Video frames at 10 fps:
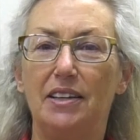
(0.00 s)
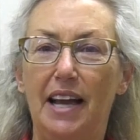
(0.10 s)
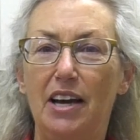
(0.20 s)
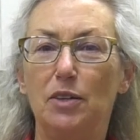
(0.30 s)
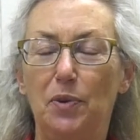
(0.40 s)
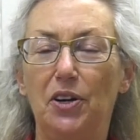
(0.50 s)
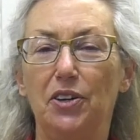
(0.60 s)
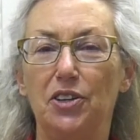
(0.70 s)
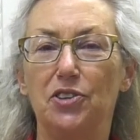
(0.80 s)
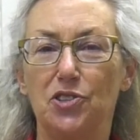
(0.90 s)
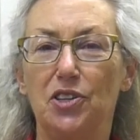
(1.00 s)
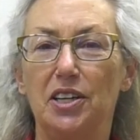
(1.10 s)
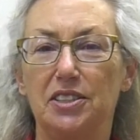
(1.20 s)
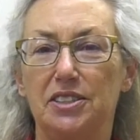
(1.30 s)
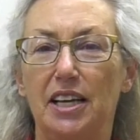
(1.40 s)
on how to park your
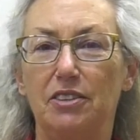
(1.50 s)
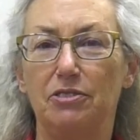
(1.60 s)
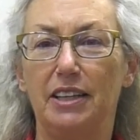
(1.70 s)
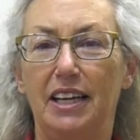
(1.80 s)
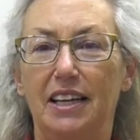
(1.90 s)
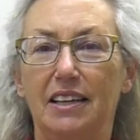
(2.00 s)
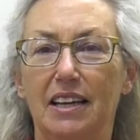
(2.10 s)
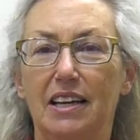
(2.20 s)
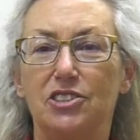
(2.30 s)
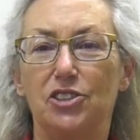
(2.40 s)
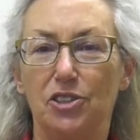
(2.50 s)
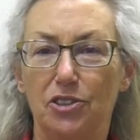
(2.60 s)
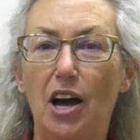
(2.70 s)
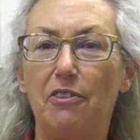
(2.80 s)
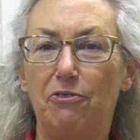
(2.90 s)
truck safely so you're
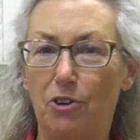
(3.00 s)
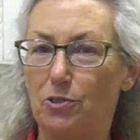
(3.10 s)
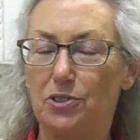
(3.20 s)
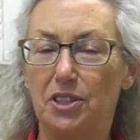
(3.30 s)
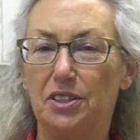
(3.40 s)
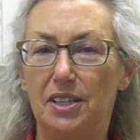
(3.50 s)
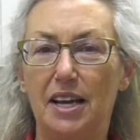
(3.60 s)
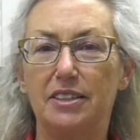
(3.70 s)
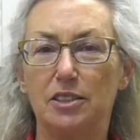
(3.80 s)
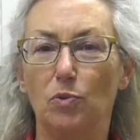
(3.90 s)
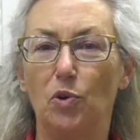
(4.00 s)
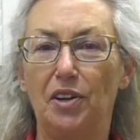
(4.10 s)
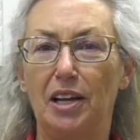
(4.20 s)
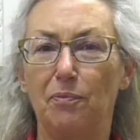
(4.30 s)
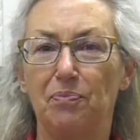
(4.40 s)
not frozen the next
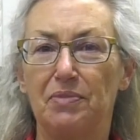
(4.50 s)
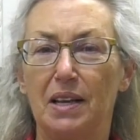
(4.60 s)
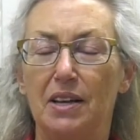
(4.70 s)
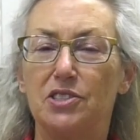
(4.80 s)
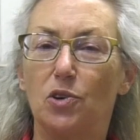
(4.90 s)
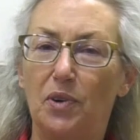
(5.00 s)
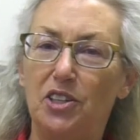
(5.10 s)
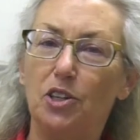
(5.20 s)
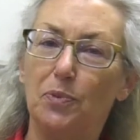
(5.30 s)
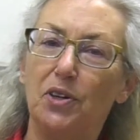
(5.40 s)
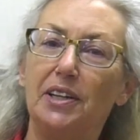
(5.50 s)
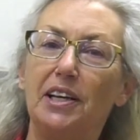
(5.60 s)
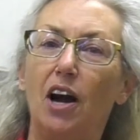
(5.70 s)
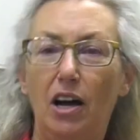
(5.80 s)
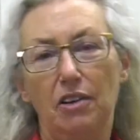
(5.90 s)
morning. So when you're
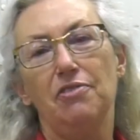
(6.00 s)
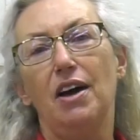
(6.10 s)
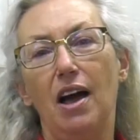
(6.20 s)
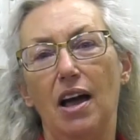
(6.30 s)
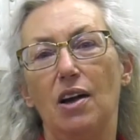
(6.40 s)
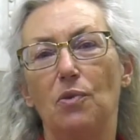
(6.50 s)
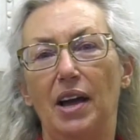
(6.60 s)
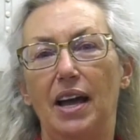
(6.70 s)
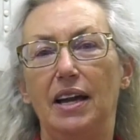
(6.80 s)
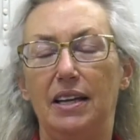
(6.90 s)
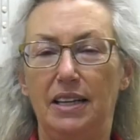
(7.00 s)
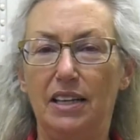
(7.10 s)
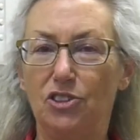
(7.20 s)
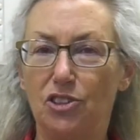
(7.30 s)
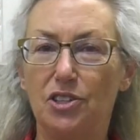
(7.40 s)
pulling off the highway and
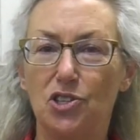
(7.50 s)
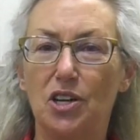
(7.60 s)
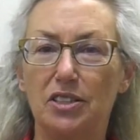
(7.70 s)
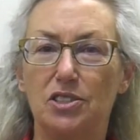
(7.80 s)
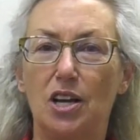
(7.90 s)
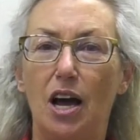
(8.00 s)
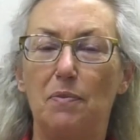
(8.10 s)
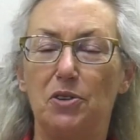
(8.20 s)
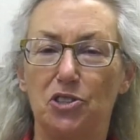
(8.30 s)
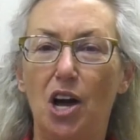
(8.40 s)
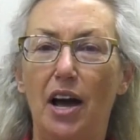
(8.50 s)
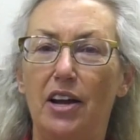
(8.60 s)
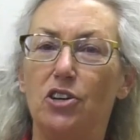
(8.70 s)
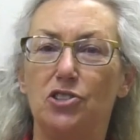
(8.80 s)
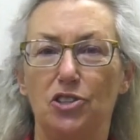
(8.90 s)
into the truck stop, your
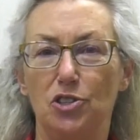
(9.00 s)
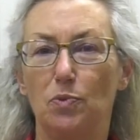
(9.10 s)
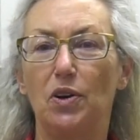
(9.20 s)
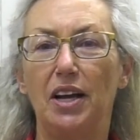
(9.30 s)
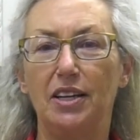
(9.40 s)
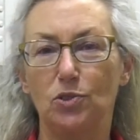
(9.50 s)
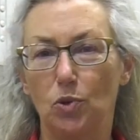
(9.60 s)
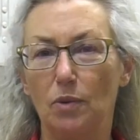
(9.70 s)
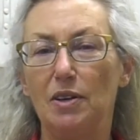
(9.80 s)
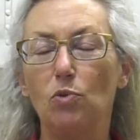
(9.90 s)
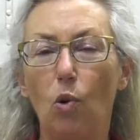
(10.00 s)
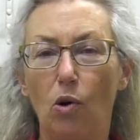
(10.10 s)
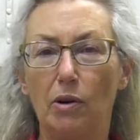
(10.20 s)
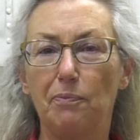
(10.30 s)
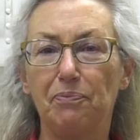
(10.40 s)
tires and your brakes will be
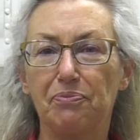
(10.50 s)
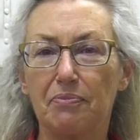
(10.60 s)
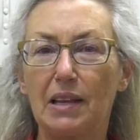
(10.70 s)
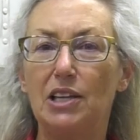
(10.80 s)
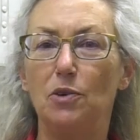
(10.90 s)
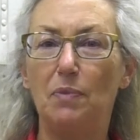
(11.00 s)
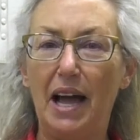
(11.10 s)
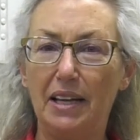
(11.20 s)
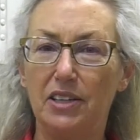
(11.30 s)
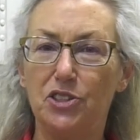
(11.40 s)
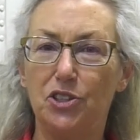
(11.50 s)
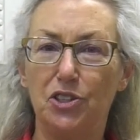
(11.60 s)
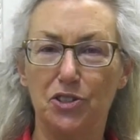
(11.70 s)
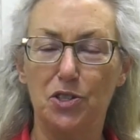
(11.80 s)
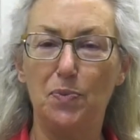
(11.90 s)
warm and you back into
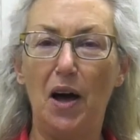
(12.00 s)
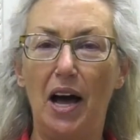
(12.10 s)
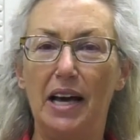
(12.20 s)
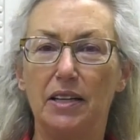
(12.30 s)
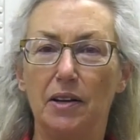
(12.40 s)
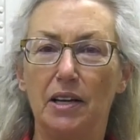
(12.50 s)
your spot.